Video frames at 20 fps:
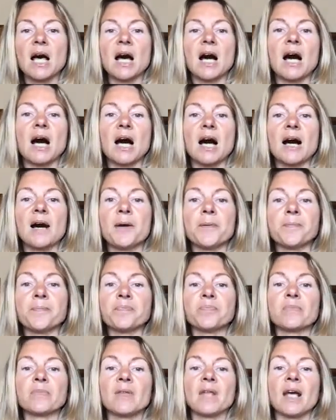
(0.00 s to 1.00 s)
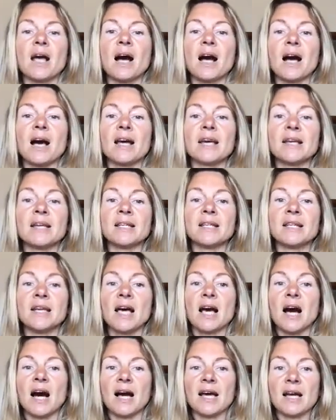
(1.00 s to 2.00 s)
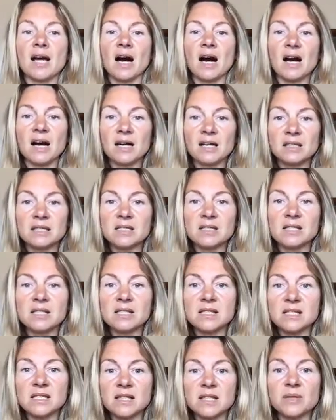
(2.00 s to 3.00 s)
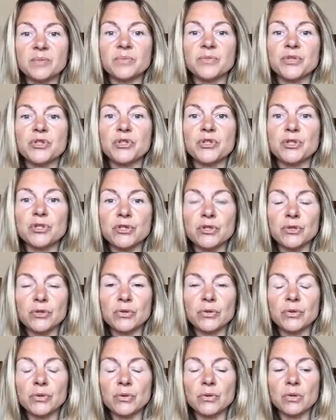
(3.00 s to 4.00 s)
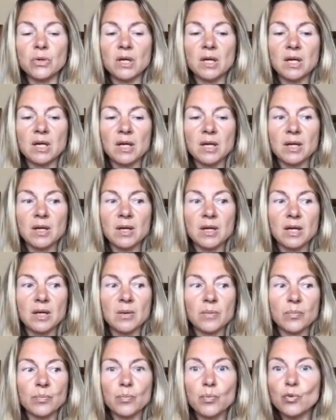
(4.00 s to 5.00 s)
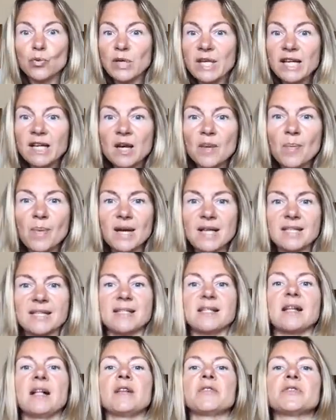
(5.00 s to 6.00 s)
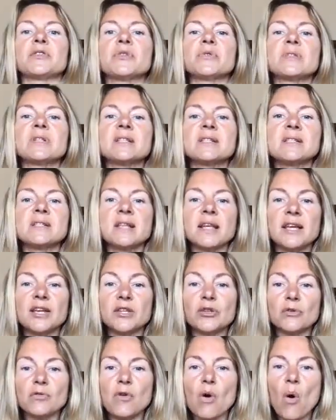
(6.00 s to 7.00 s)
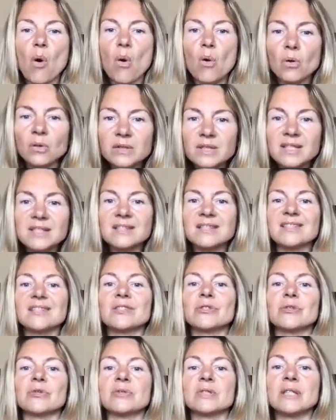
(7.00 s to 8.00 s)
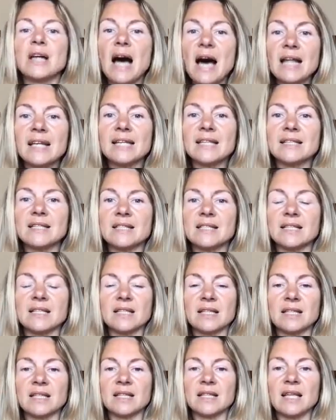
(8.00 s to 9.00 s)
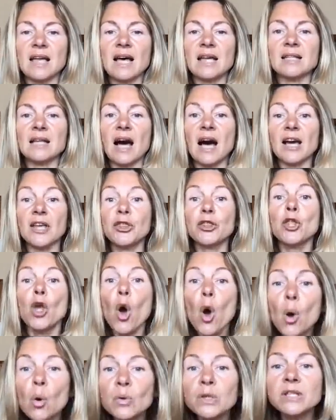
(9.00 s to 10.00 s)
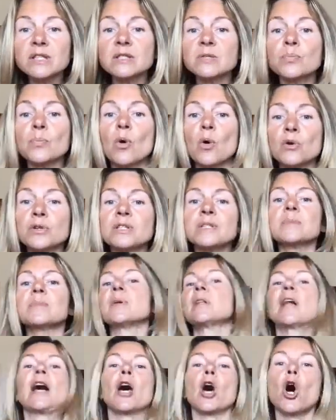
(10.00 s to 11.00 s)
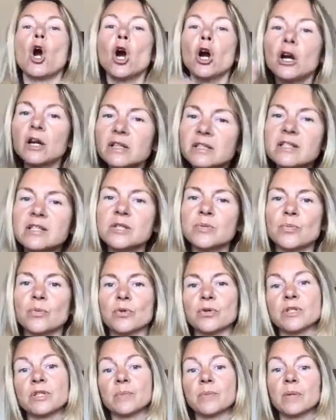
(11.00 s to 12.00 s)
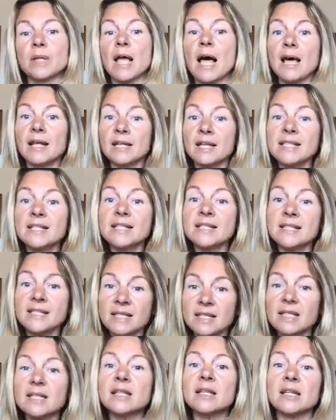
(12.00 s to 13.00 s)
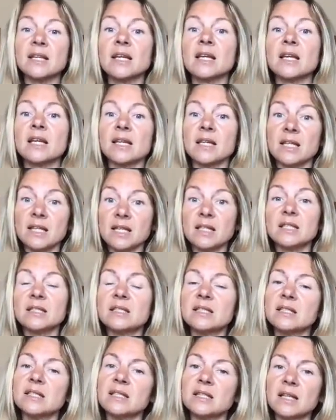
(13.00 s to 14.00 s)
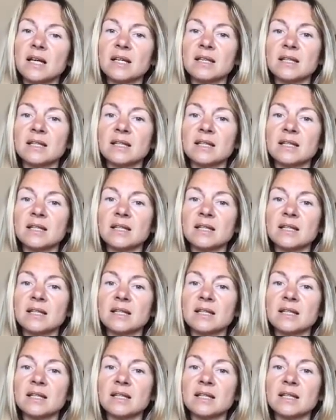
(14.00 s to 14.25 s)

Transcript: um, I I can't seem to bring myself to the state of wholeness and totality, that I know it's possible. I heard it's possible, and I see it in